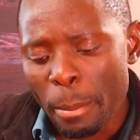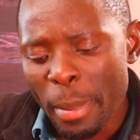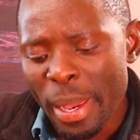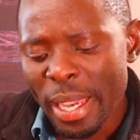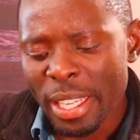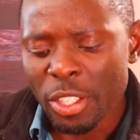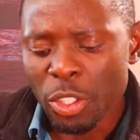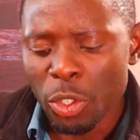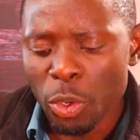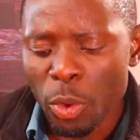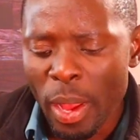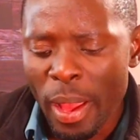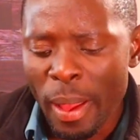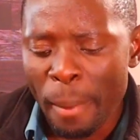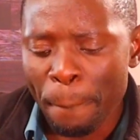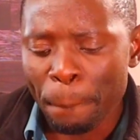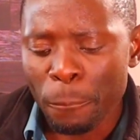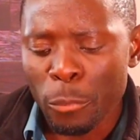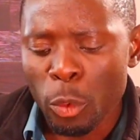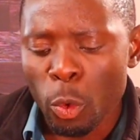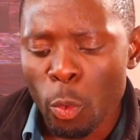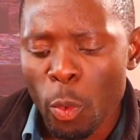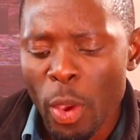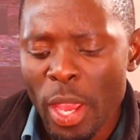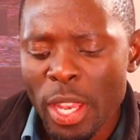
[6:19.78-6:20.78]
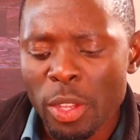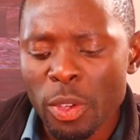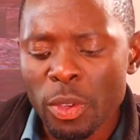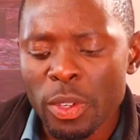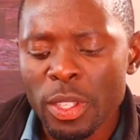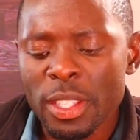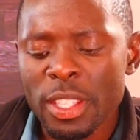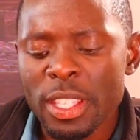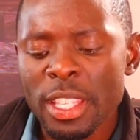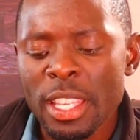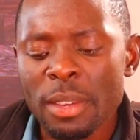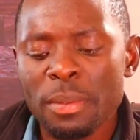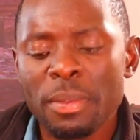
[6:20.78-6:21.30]
make sure when you
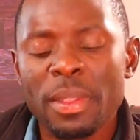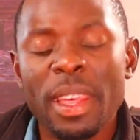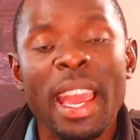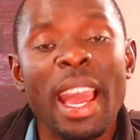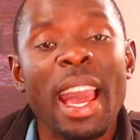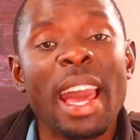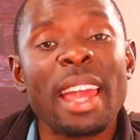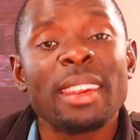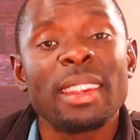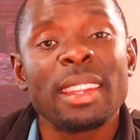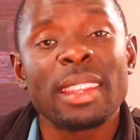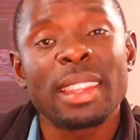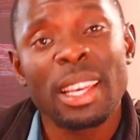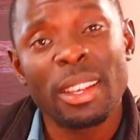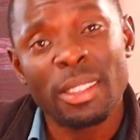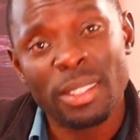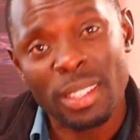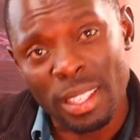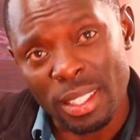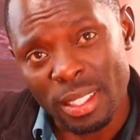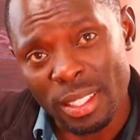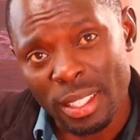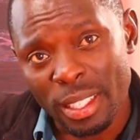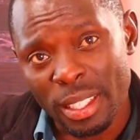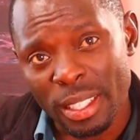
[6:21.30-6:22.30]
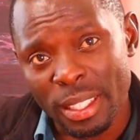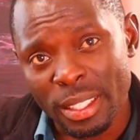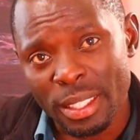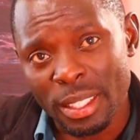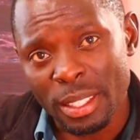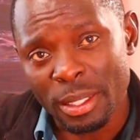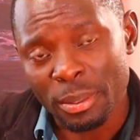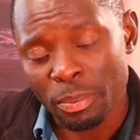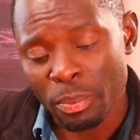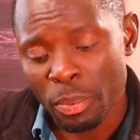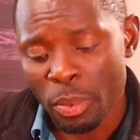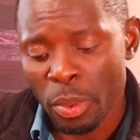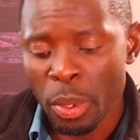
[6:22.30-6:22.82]
receive the 100,000
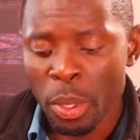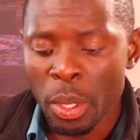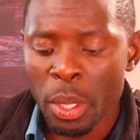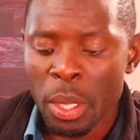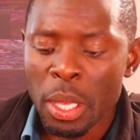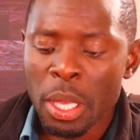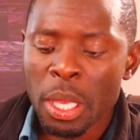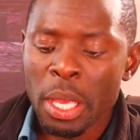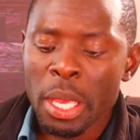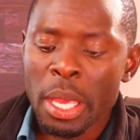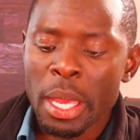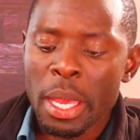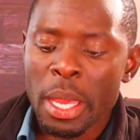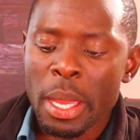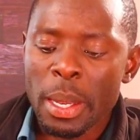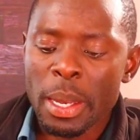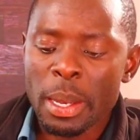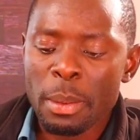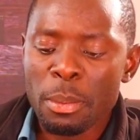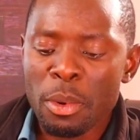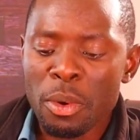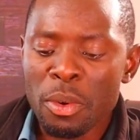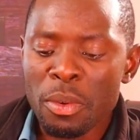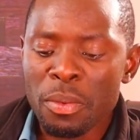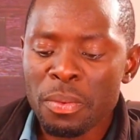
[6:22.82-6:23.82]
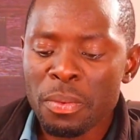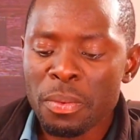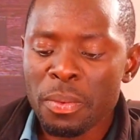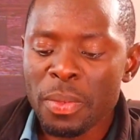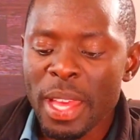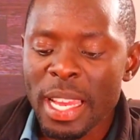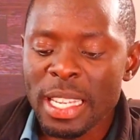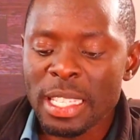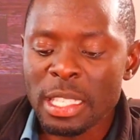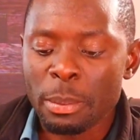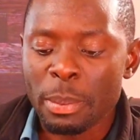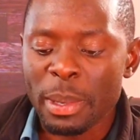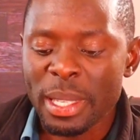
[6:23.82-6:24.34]
shillings, remove
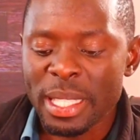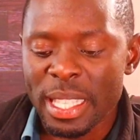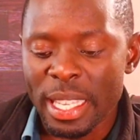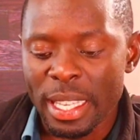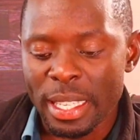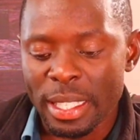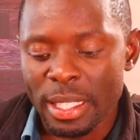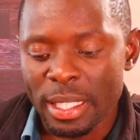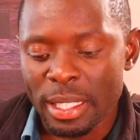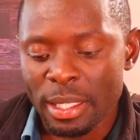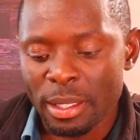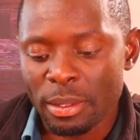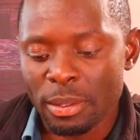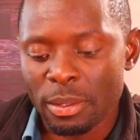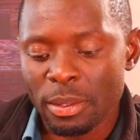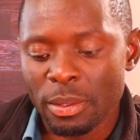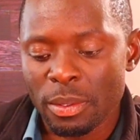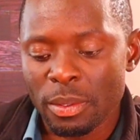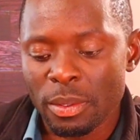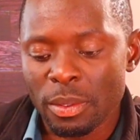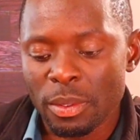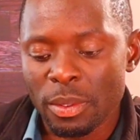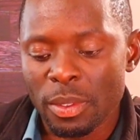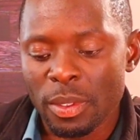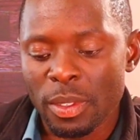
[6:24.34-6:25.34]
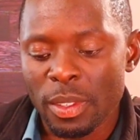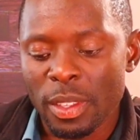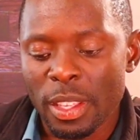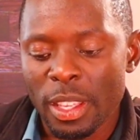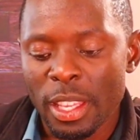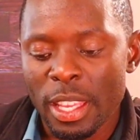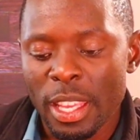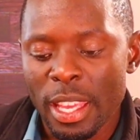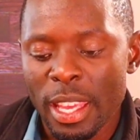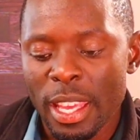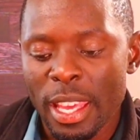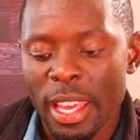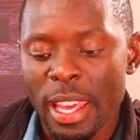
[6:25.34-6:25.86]
30%
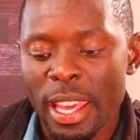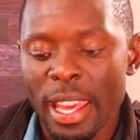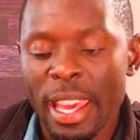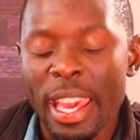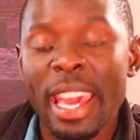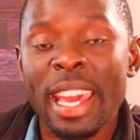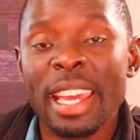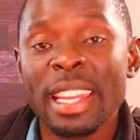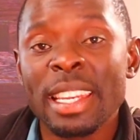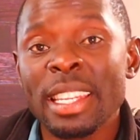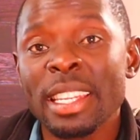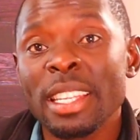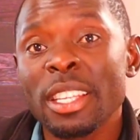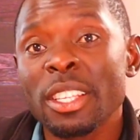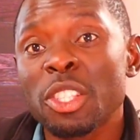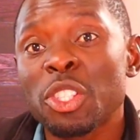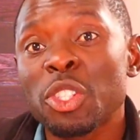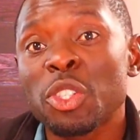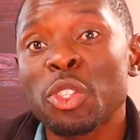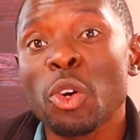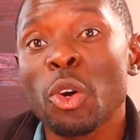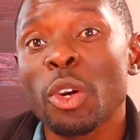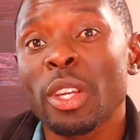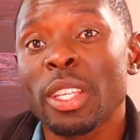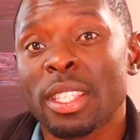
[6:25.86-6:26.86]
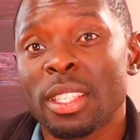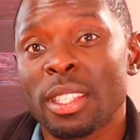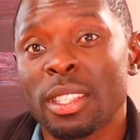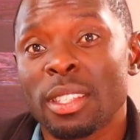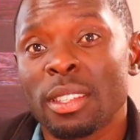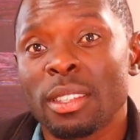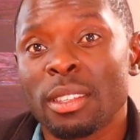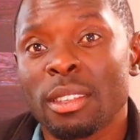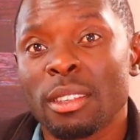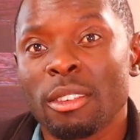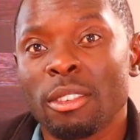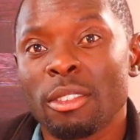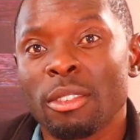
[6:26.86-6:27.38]
and store
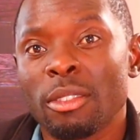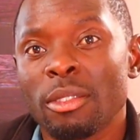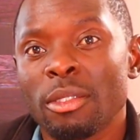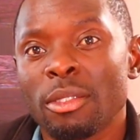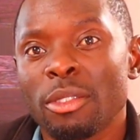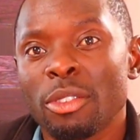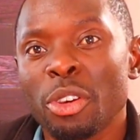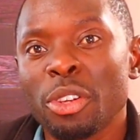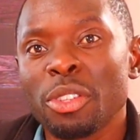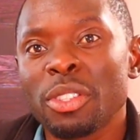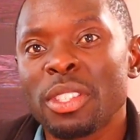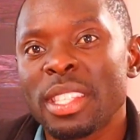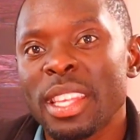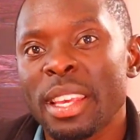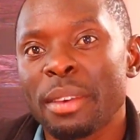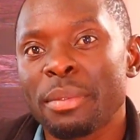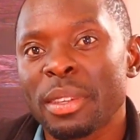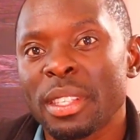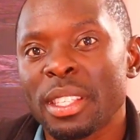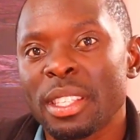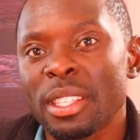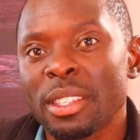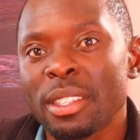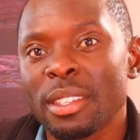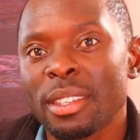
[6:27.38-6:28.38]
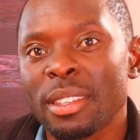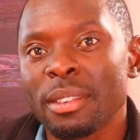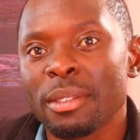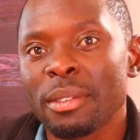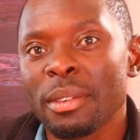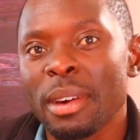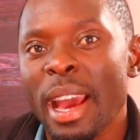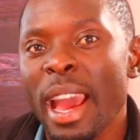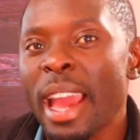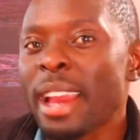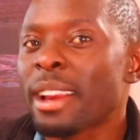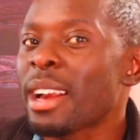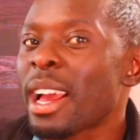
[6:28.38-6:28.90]
it. Don't save it.
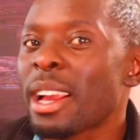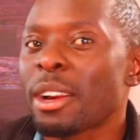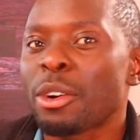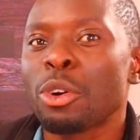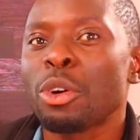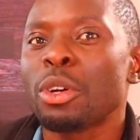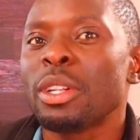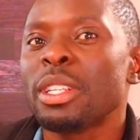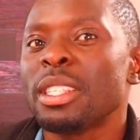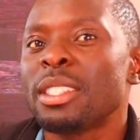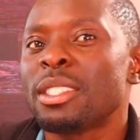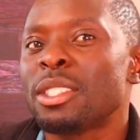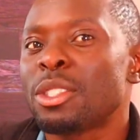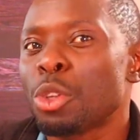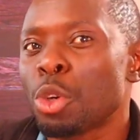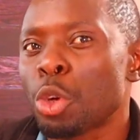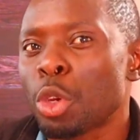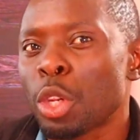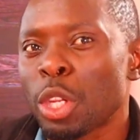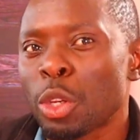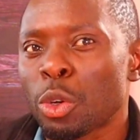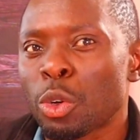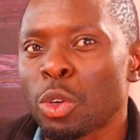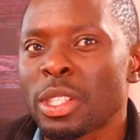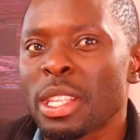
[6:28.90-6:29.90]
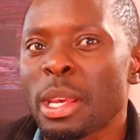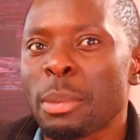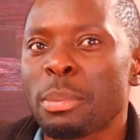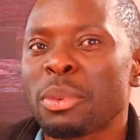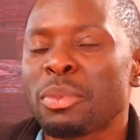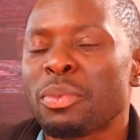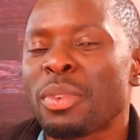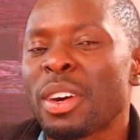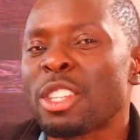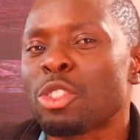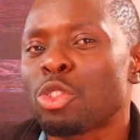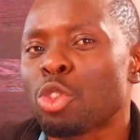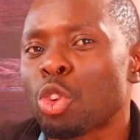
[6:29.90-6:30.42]
I call it storing because I
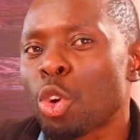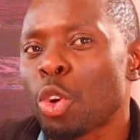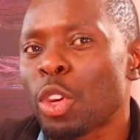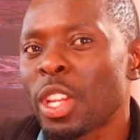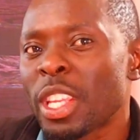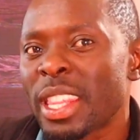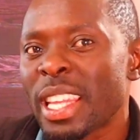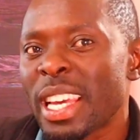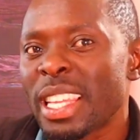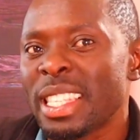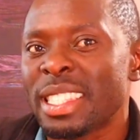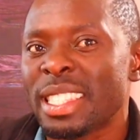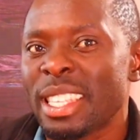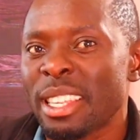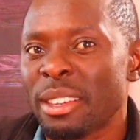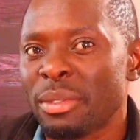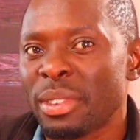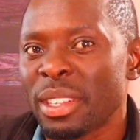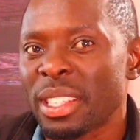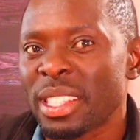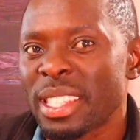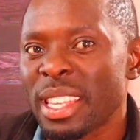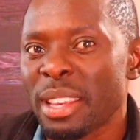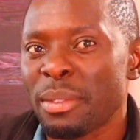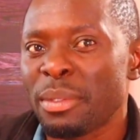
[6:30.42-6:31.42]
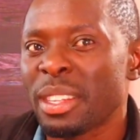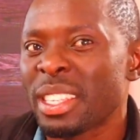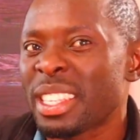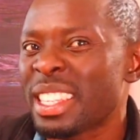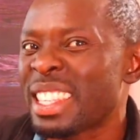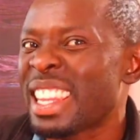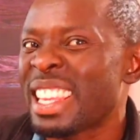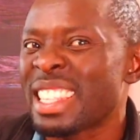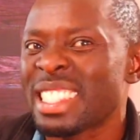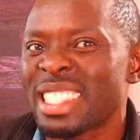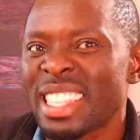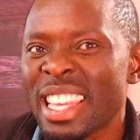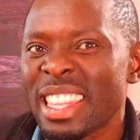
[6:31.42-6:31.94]
prefer storing than saving.
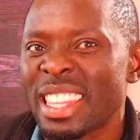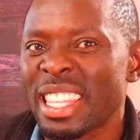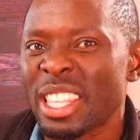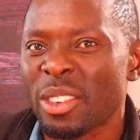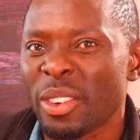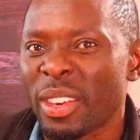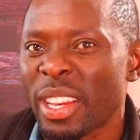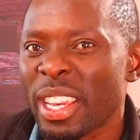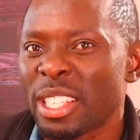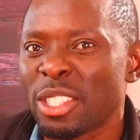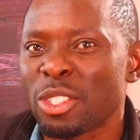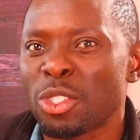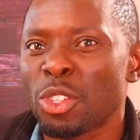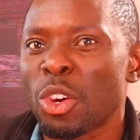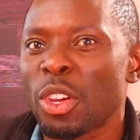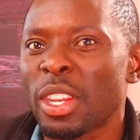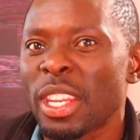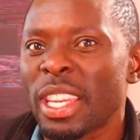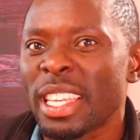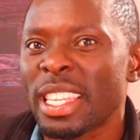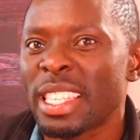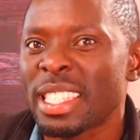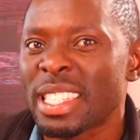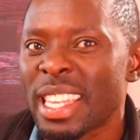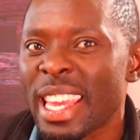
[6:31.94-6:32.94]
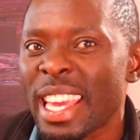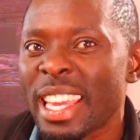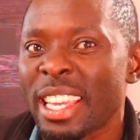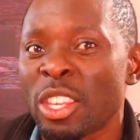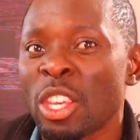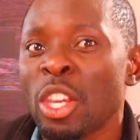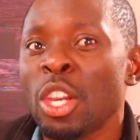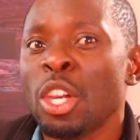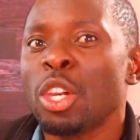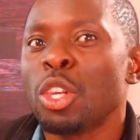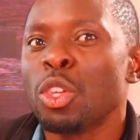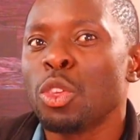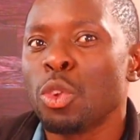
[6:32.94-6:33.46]
Saving, there's nothing you get. Storing, it's
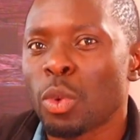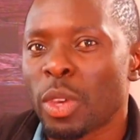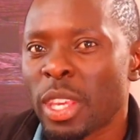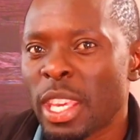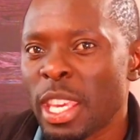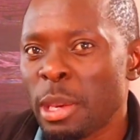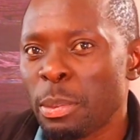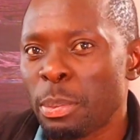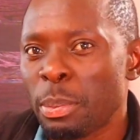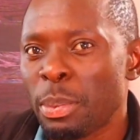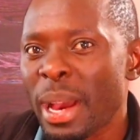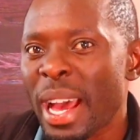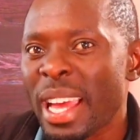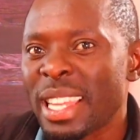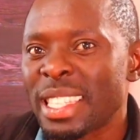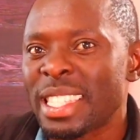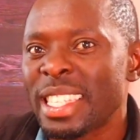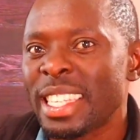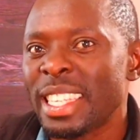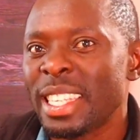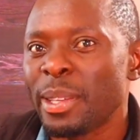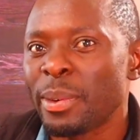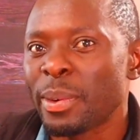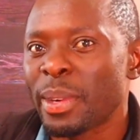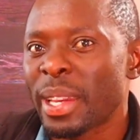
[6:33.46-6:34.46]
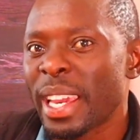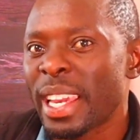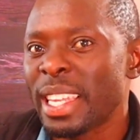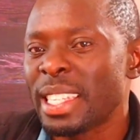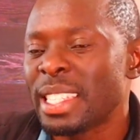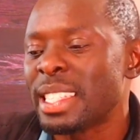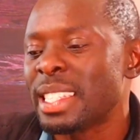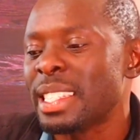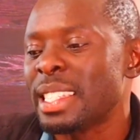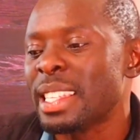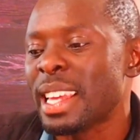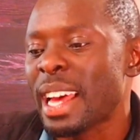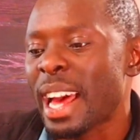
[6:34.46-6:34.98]
like you keep until you
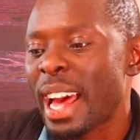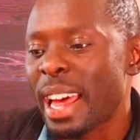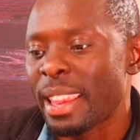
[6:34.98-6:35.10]
get